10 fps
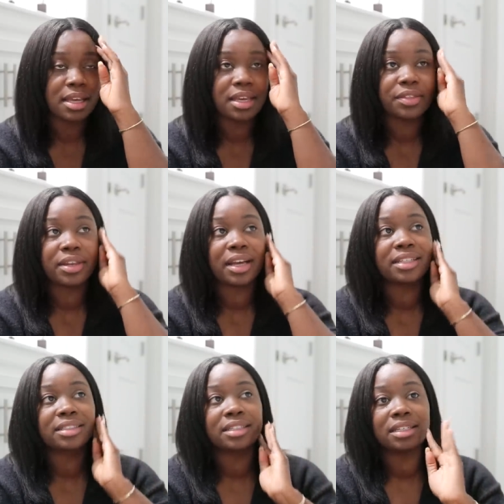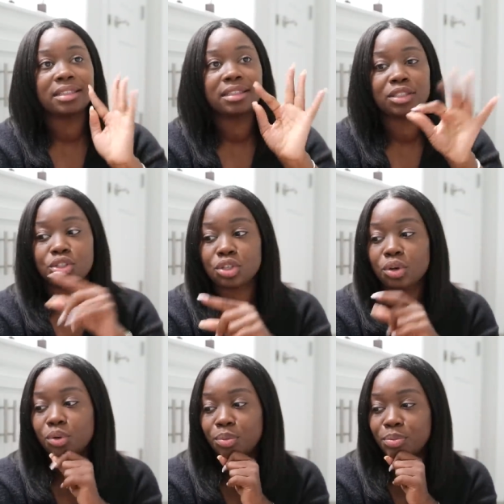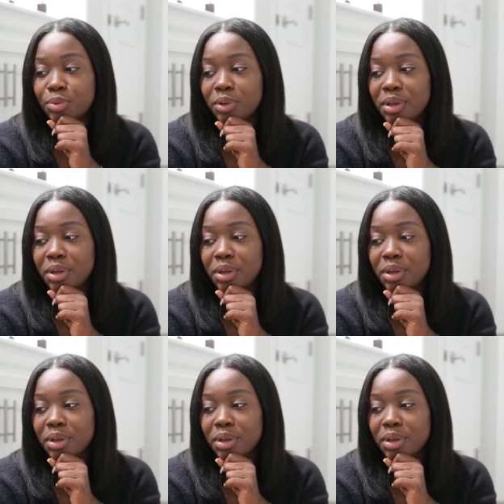and then I did the soap.